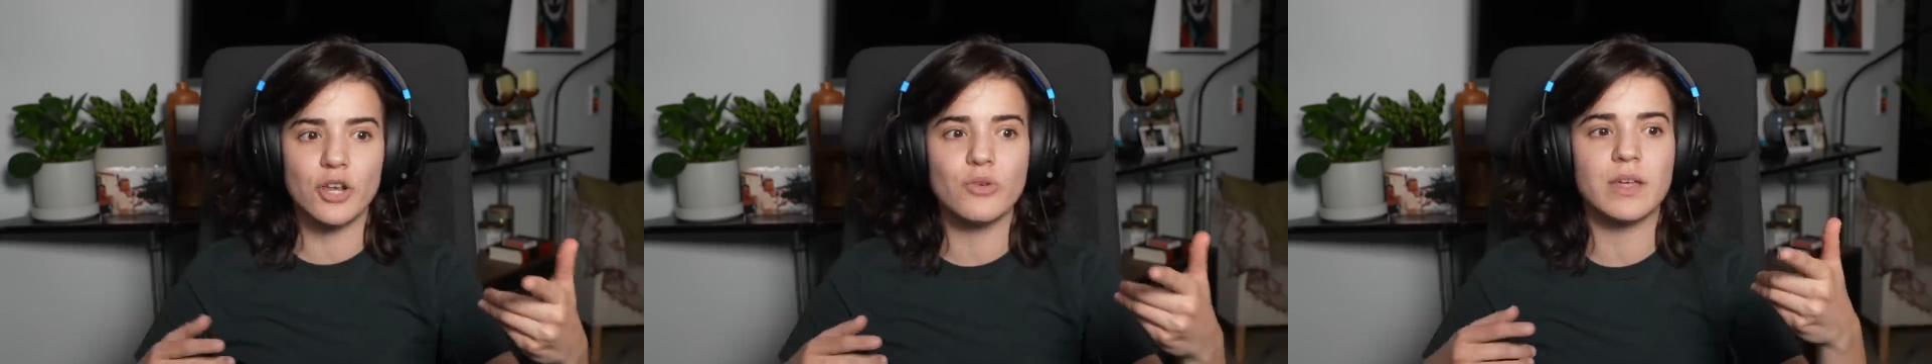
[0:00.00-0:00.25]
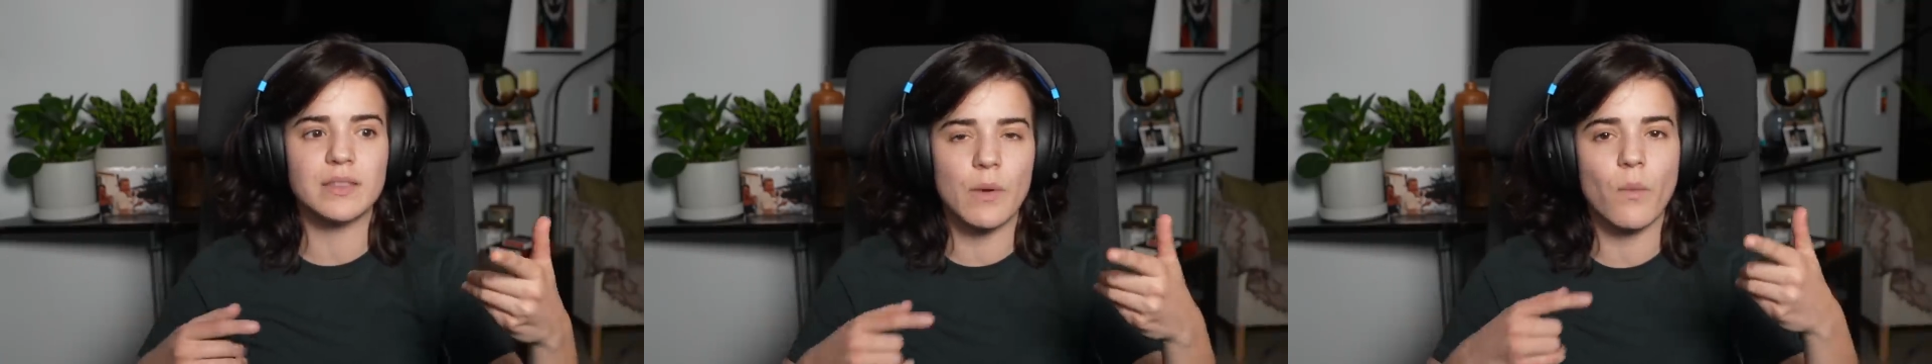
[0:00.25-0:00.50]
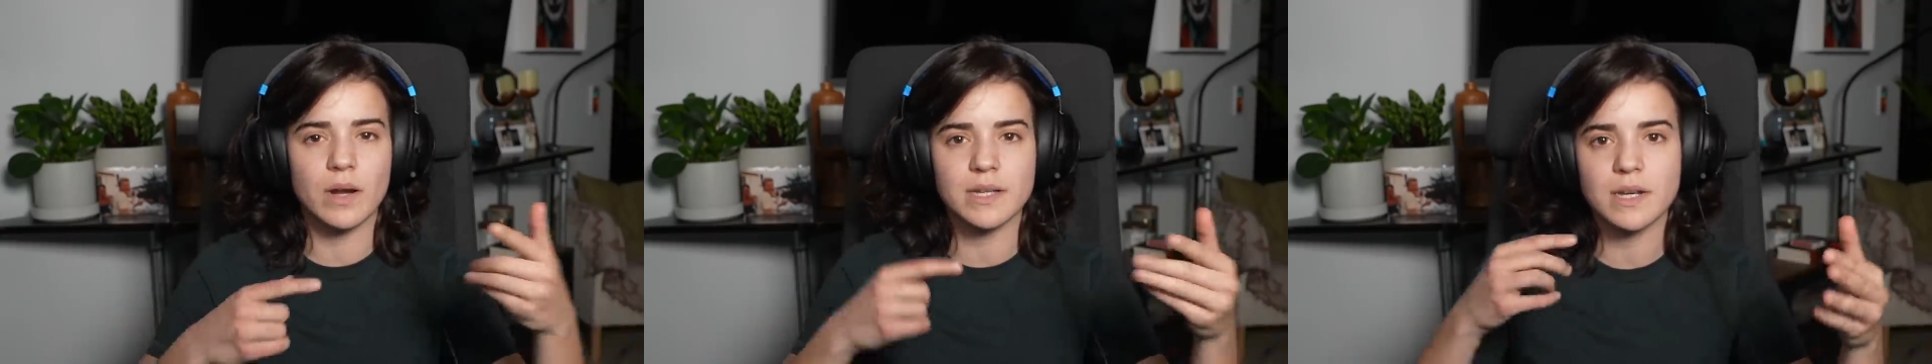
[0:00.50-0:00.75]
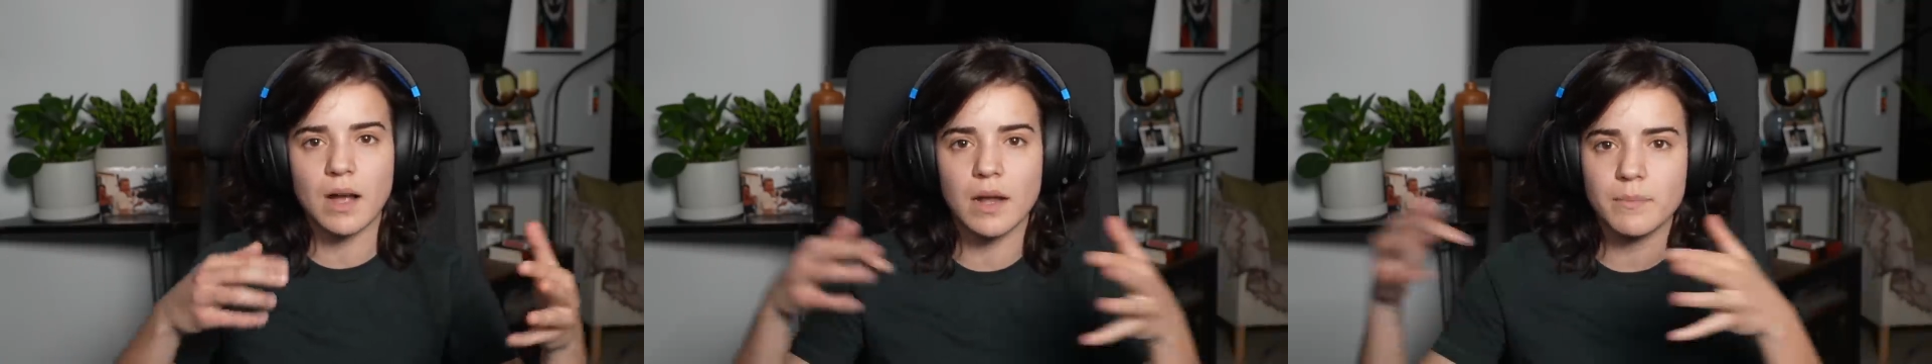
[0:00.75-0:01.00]
knew that they wanted
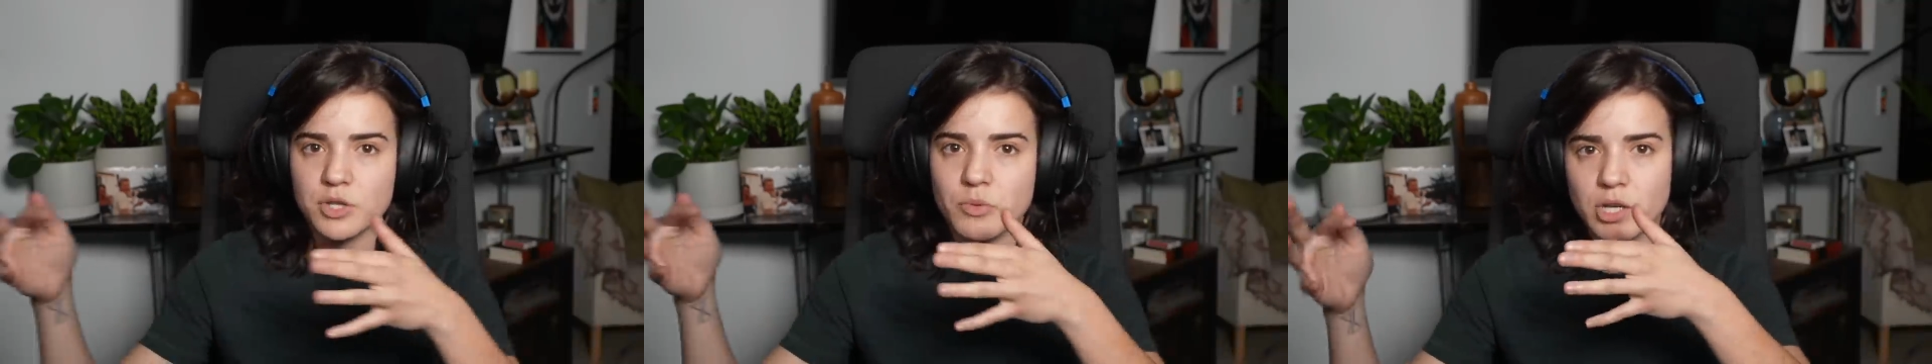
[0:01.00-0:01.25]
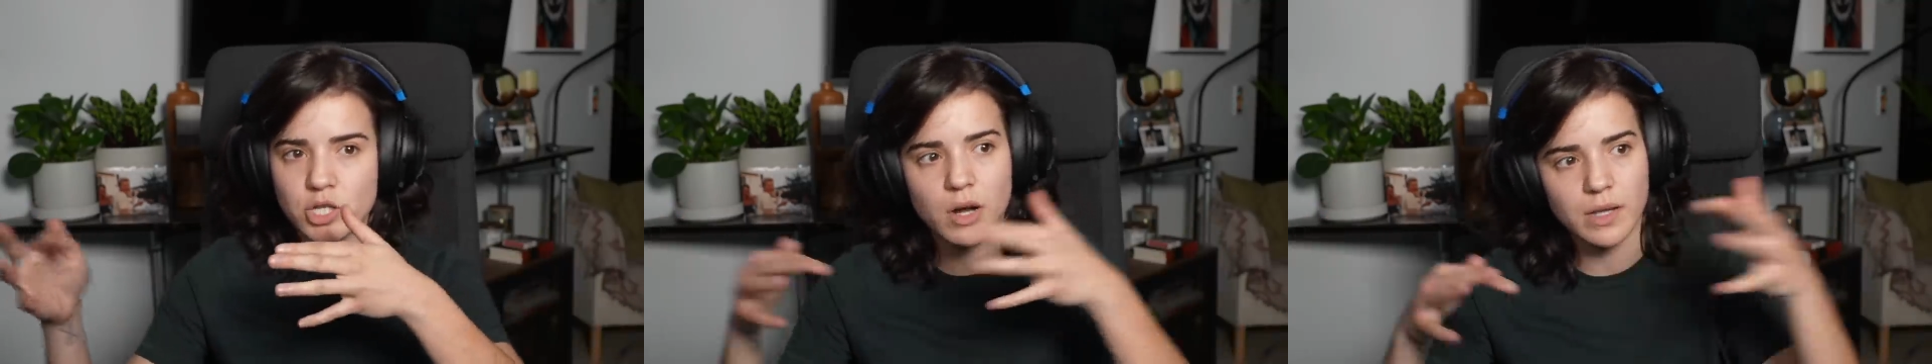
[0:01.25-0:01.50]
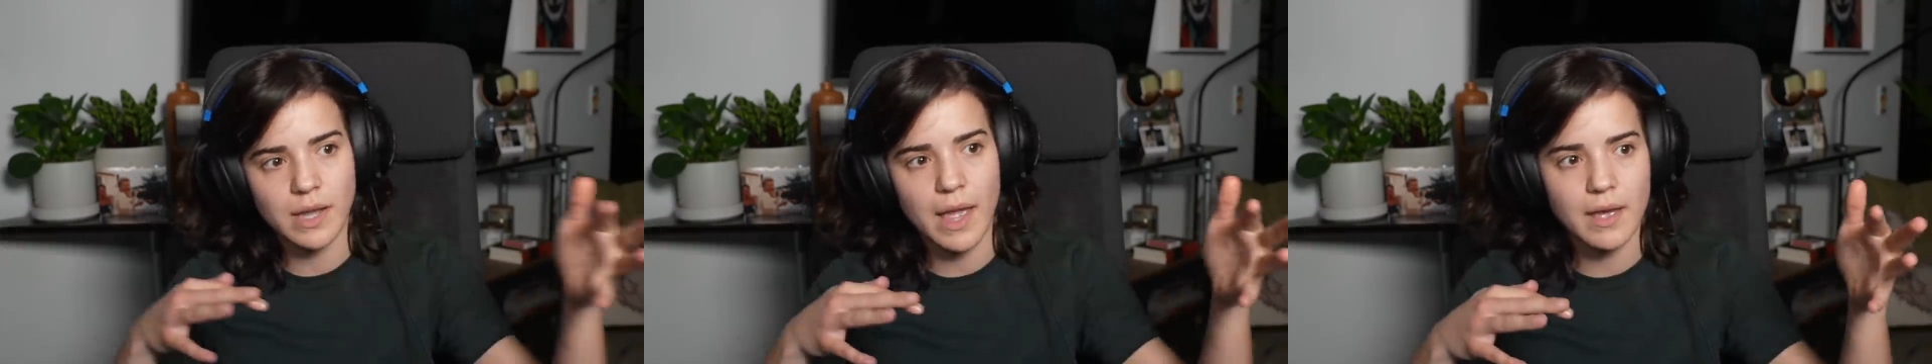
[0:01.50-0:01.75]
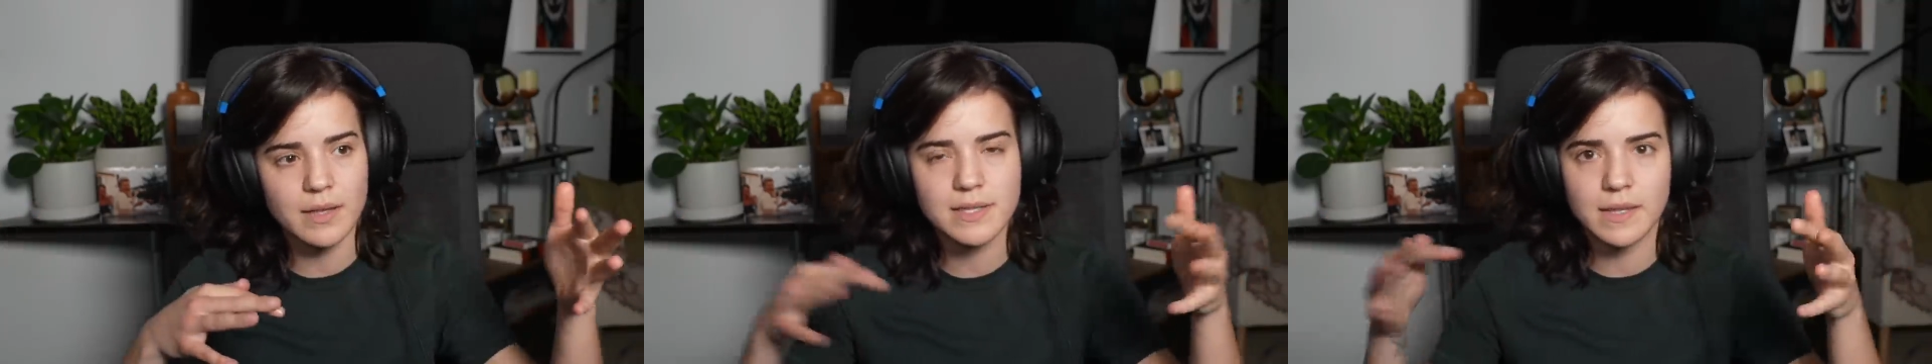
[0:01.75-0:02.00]
to cut in between talking
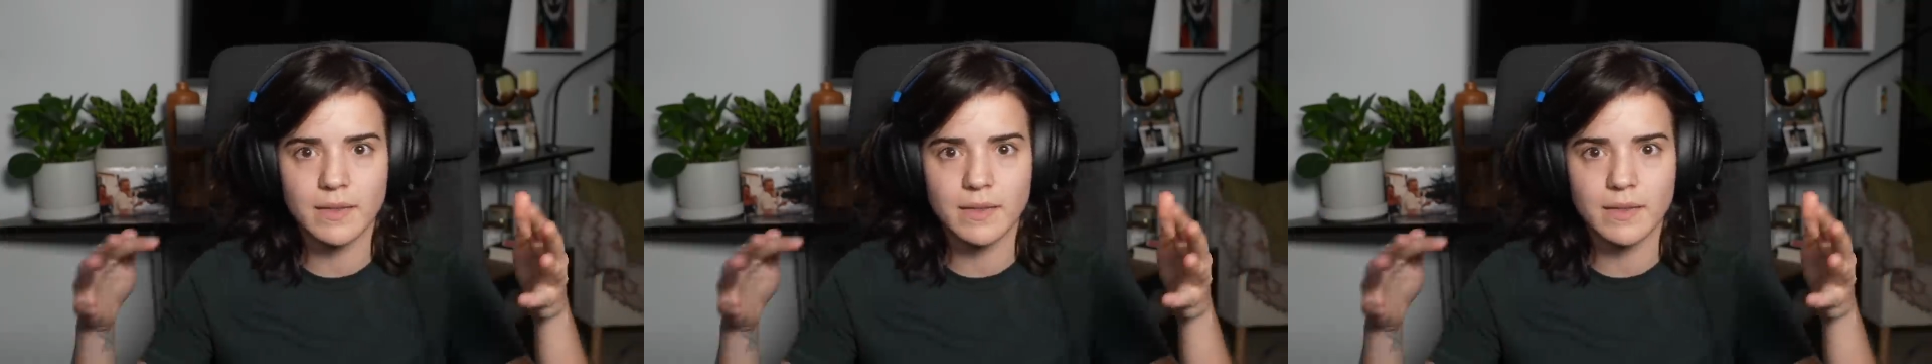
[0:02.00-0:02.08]
heads and,